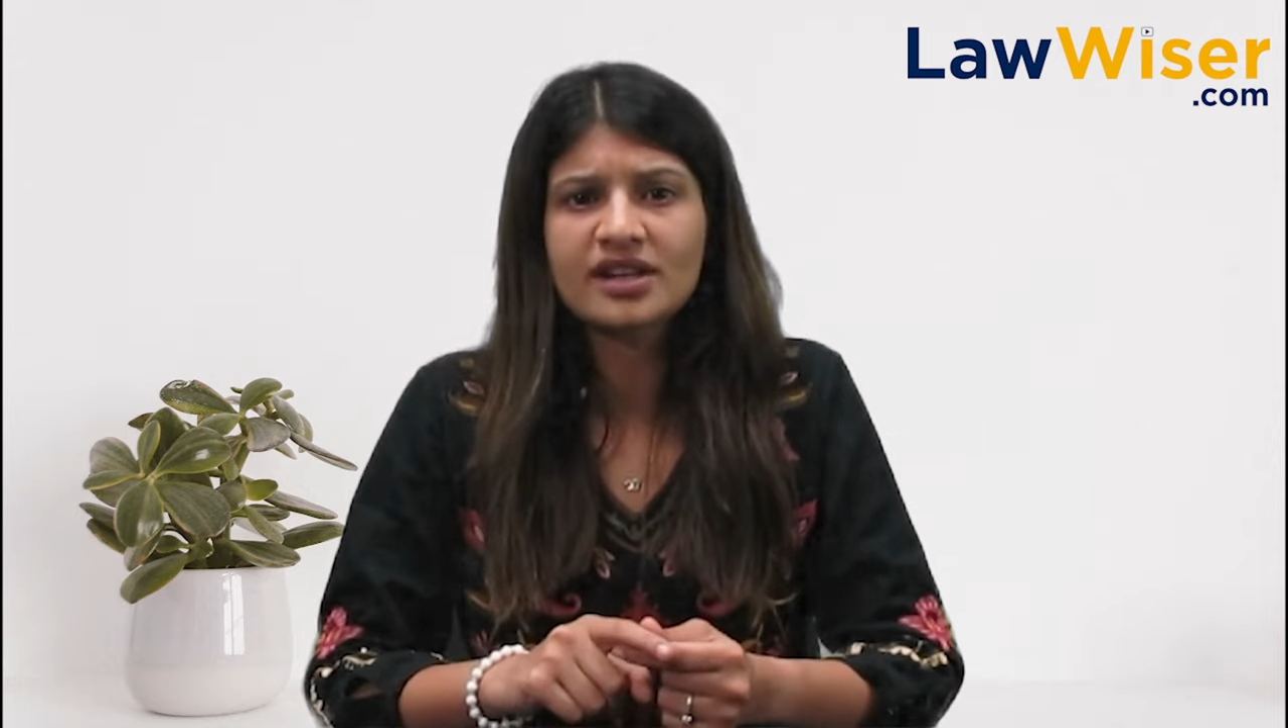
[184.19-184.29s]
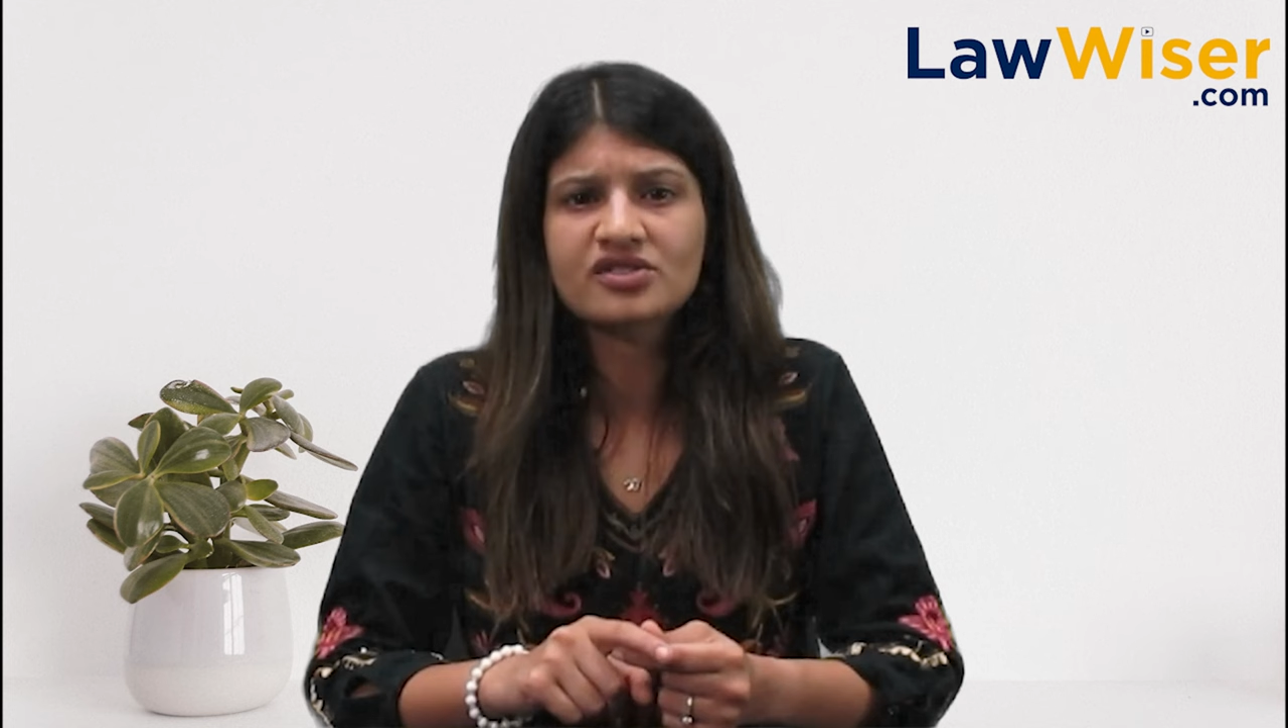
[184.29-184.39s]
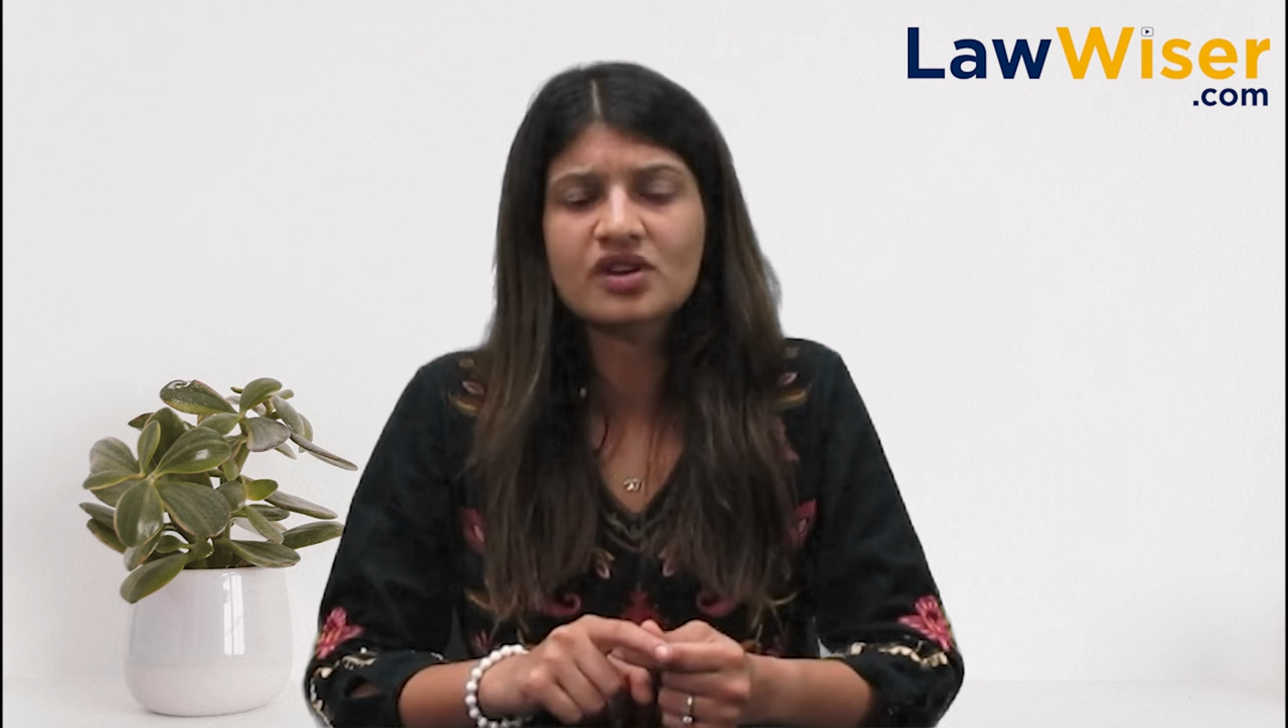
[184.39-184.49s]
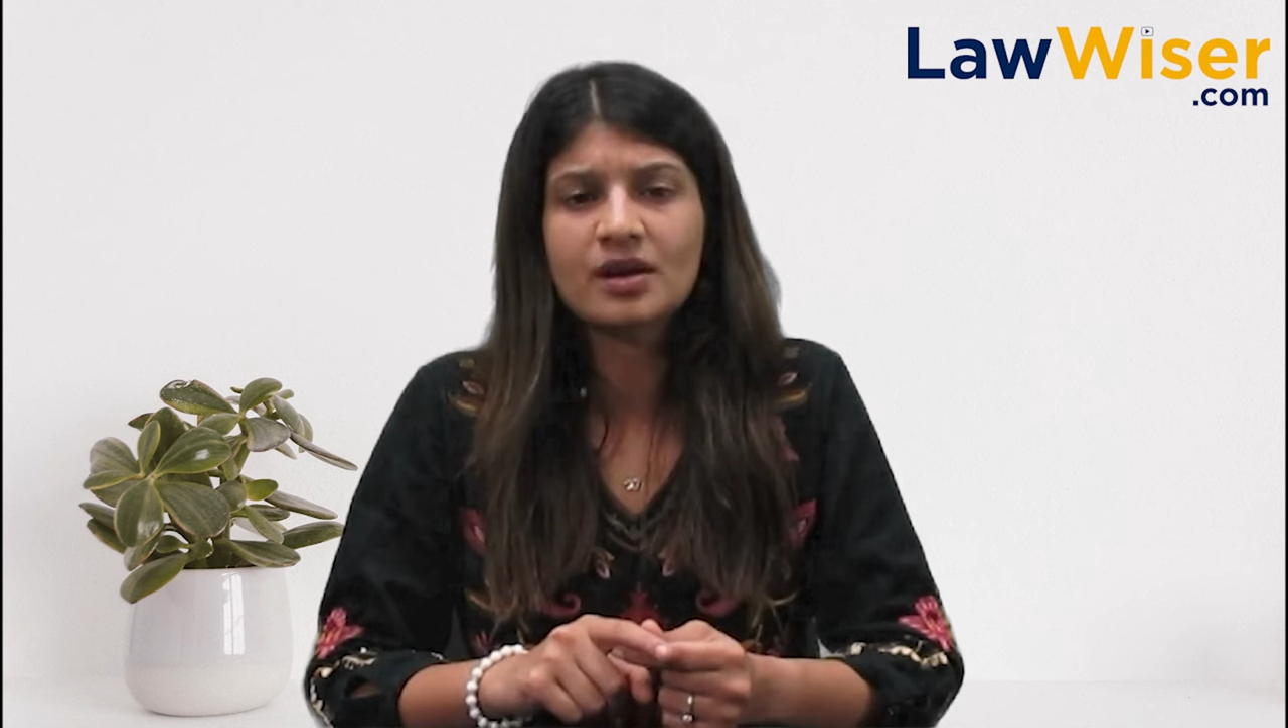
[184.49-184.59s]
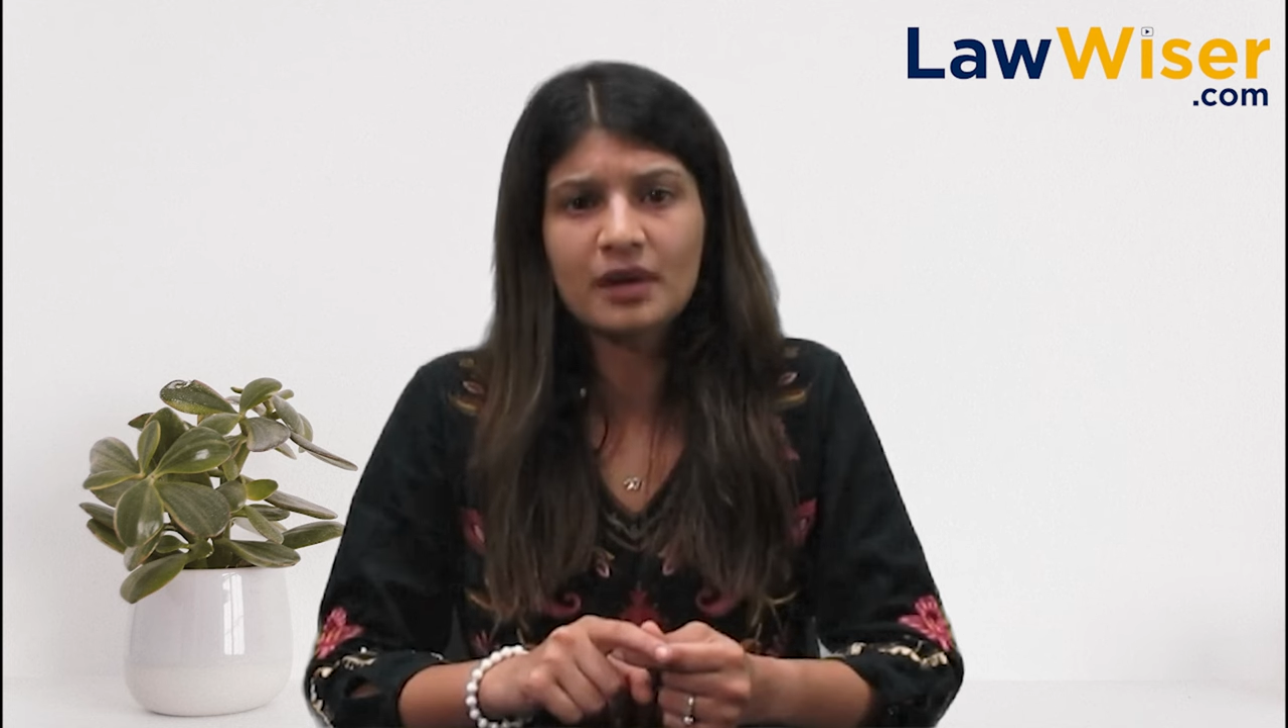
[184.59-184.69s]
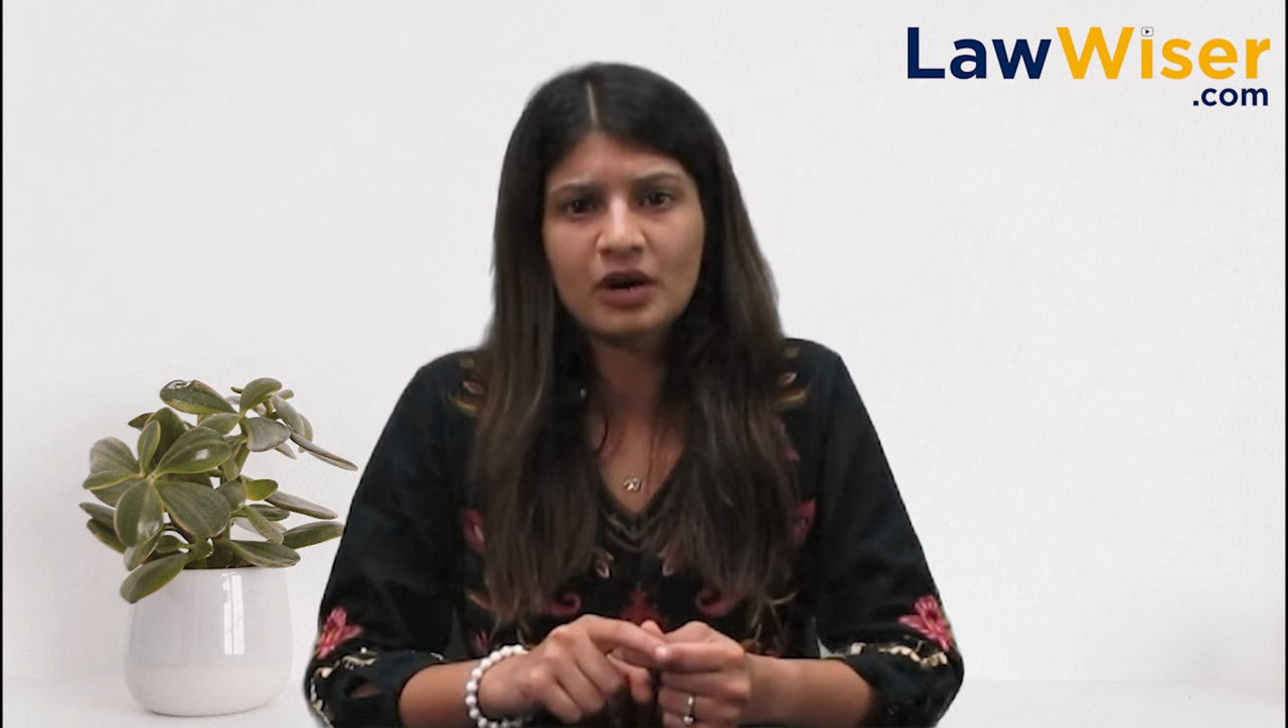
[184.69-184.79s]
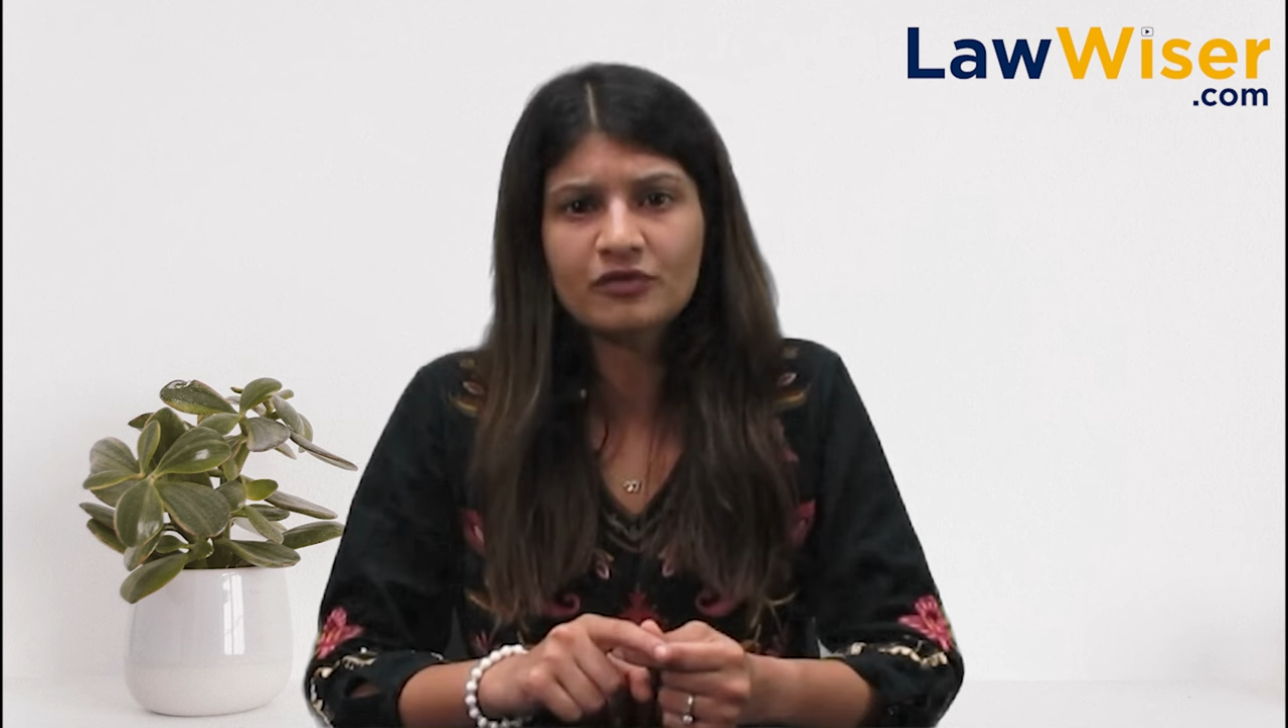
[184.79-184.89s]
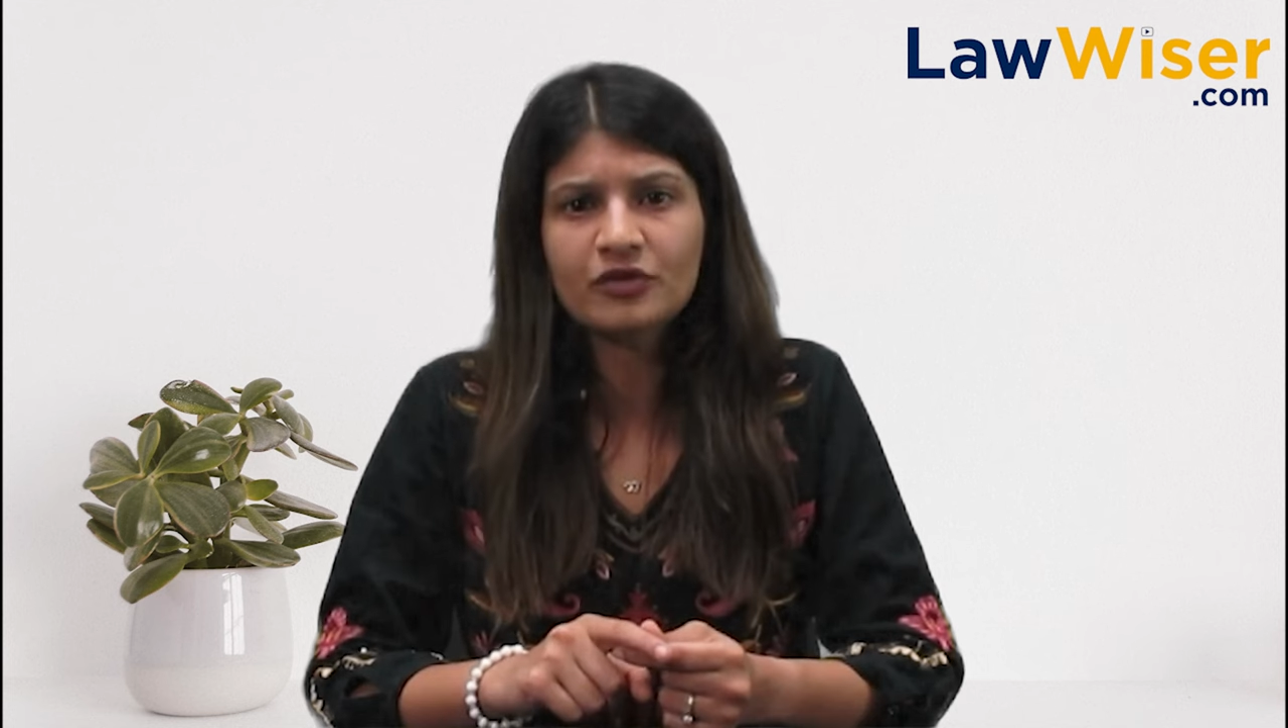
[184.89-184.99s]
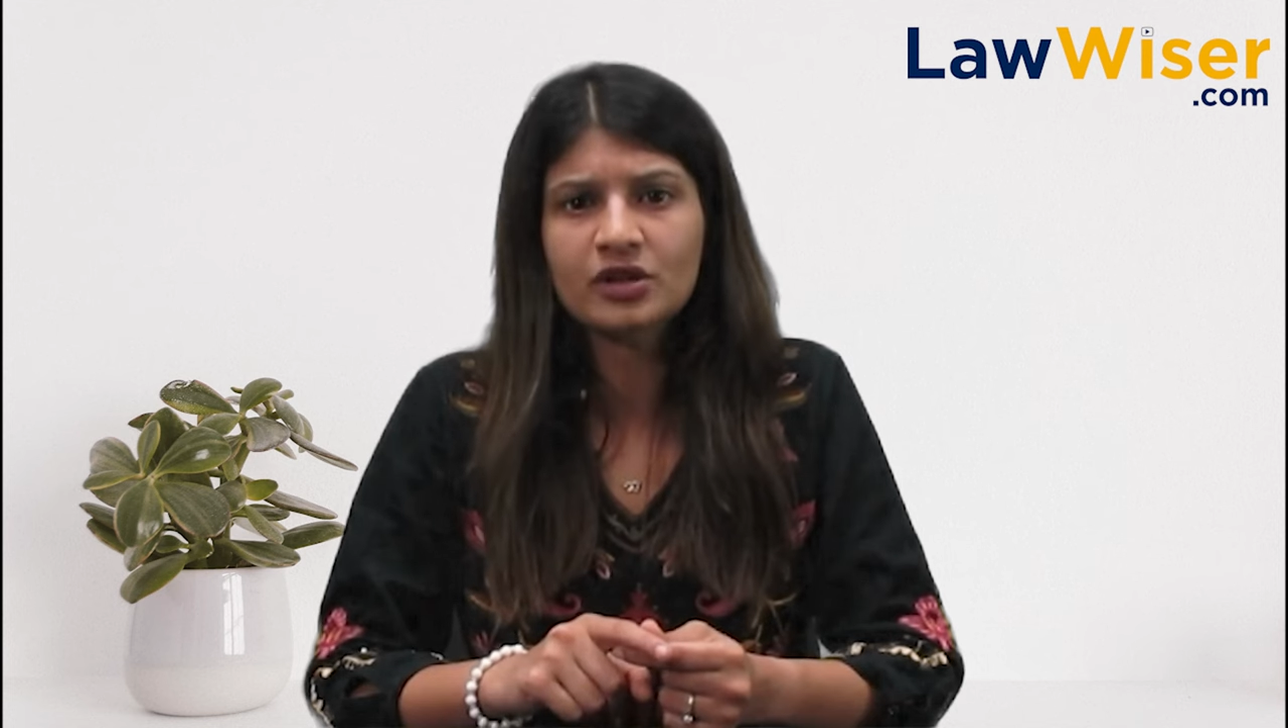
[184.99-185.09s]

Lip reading: extra amount